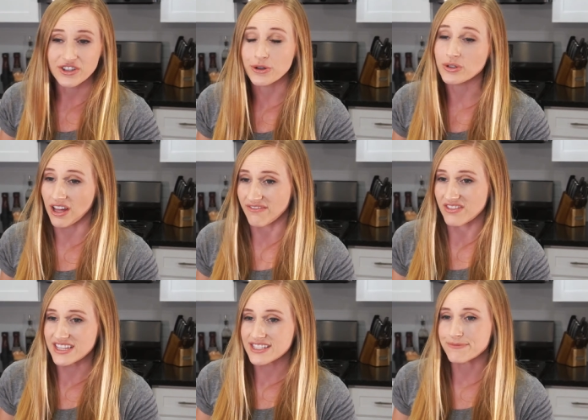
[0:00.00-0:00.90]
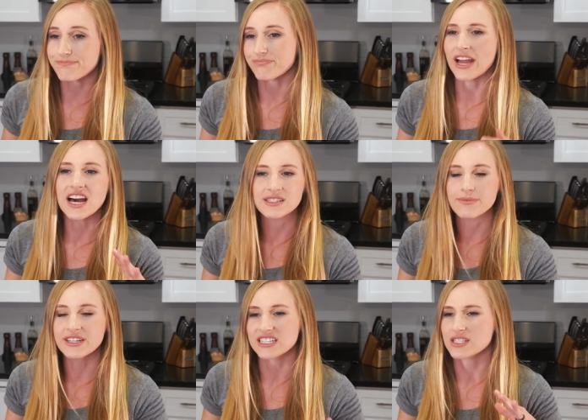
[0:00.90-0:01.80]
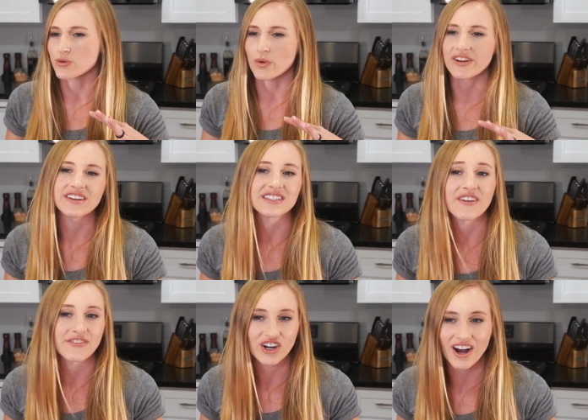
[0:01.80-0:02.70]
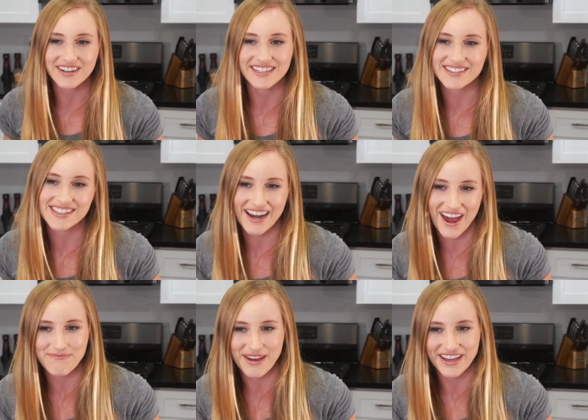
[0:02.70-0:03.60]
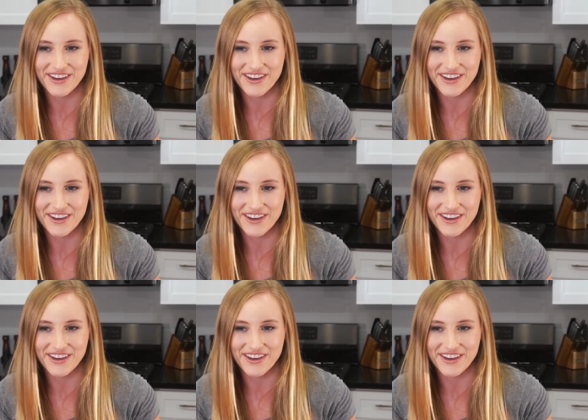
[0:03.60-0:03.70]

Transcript: You'll love this. My husband, this is one of his favorite cocktails that I make